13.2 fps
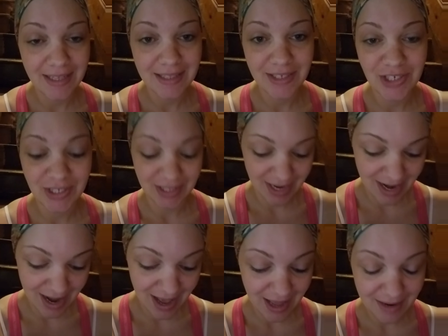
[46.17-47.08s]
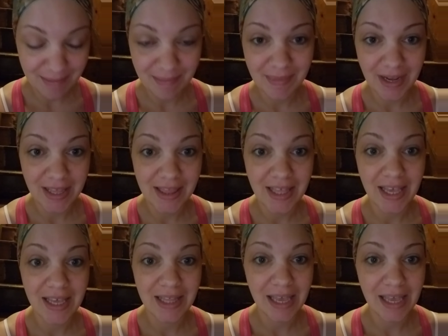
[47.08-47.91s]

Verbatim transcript: It's just not my thing.